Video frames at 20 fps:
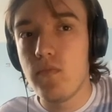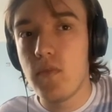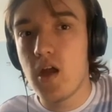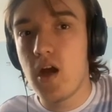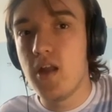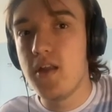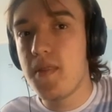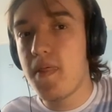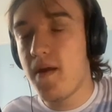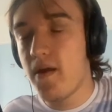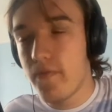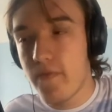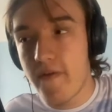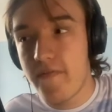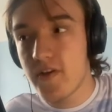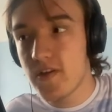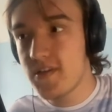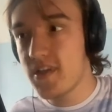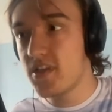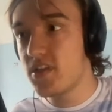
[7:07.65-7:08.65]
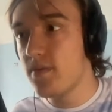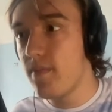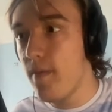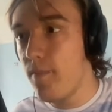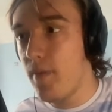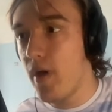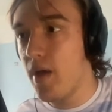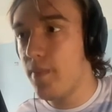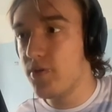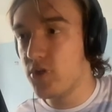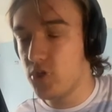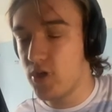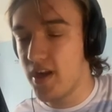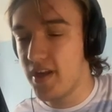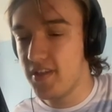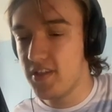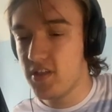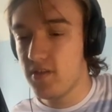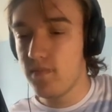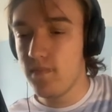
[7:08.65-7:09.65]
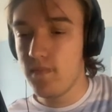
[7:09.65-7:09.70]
under the horrific system it perpetrates.